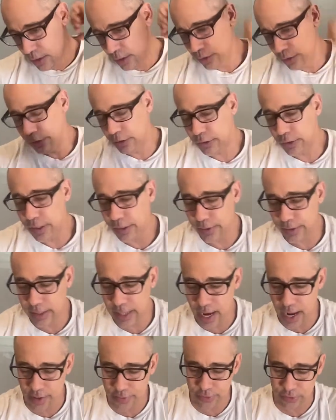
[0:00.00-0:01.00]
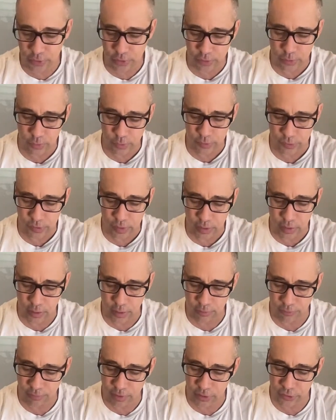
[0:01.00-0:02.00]
Urinary catheter was
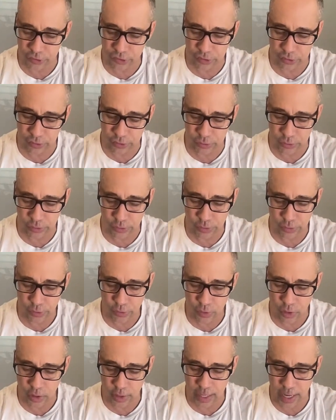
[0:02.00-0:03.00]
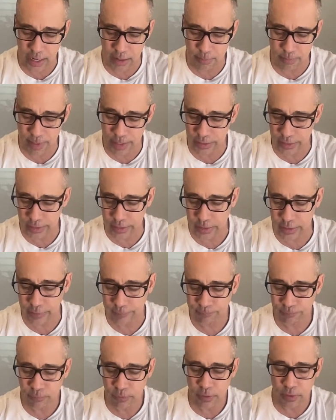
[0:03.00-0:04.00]
functional. Dog had
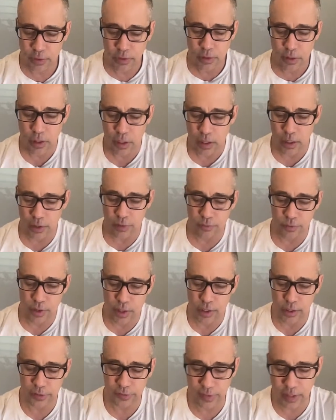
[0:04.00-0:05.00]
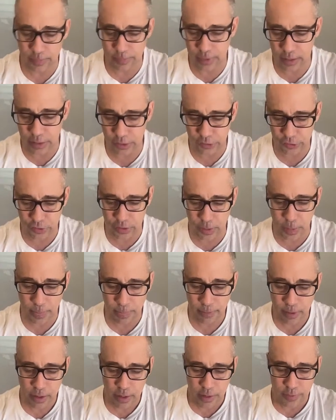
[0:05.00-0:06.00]
melena on examination.
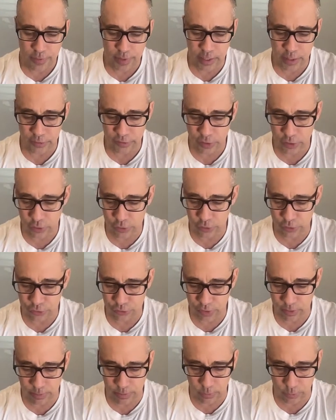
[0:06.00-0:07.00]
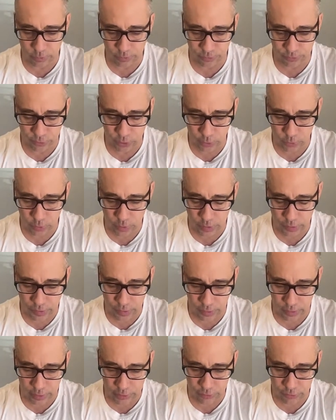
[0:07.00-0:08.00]
They continued treatment with fluids and
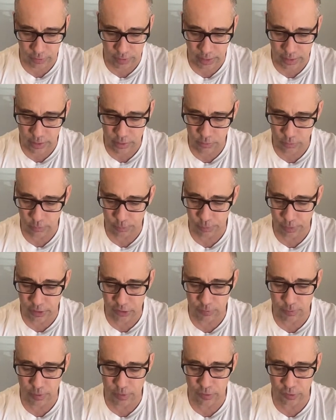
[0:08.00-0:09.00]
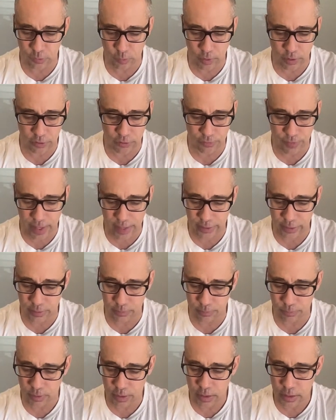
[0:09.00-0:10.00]
electrolyte replacements, as well as
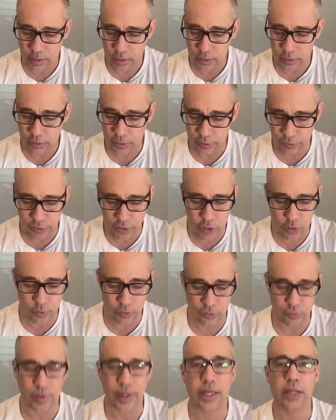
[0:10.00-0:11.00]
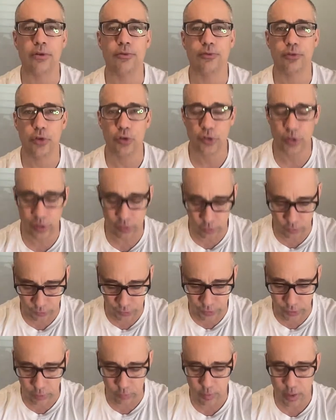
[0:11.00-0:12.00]
Valium continuous rate infusions of
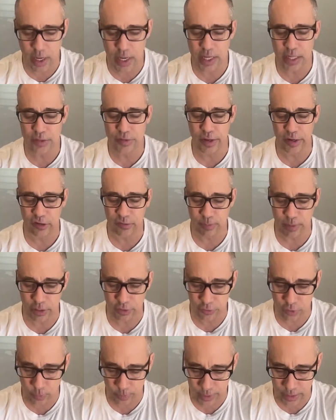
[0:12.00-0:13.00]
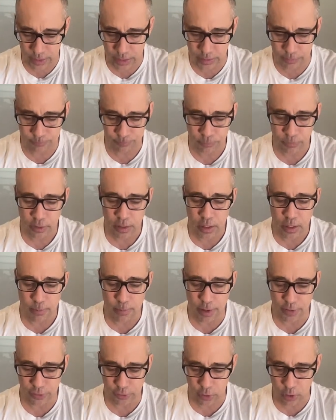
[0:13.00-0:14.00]
CRI, dexmedetomidine,
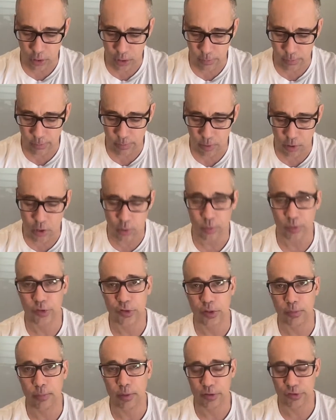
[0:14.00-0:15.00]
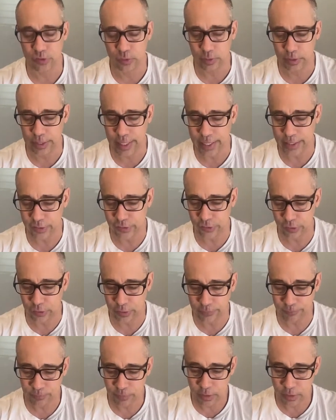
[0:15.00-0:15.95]
methocarbamol, which is a muscle relaxer,